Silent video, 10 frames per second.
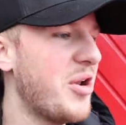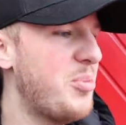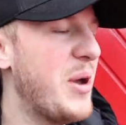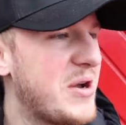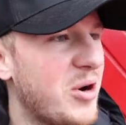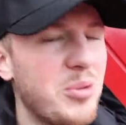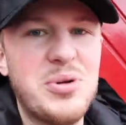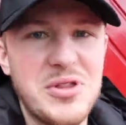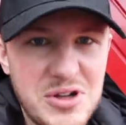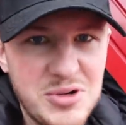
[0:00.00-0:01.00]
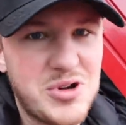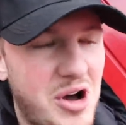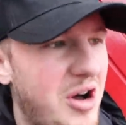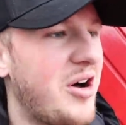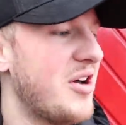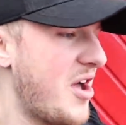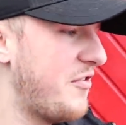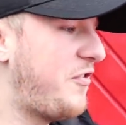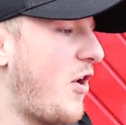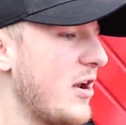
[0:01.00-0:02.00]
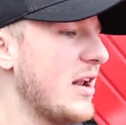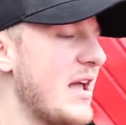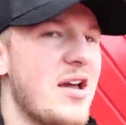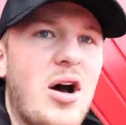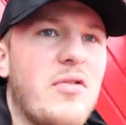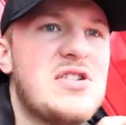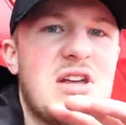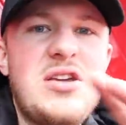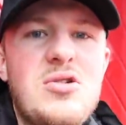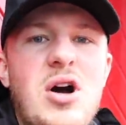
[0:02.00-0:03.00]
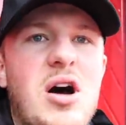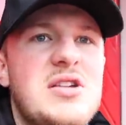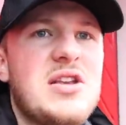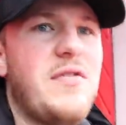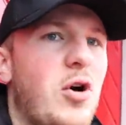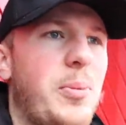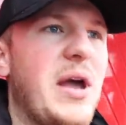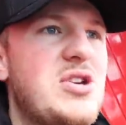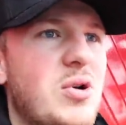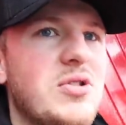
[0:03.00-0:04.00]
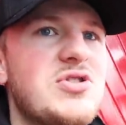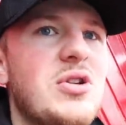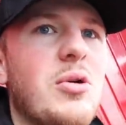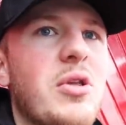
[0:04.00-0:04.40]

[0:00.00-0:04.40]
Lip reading: we're going to pick up the new car. Finally. Obviously, you guys, if you're patrons, you know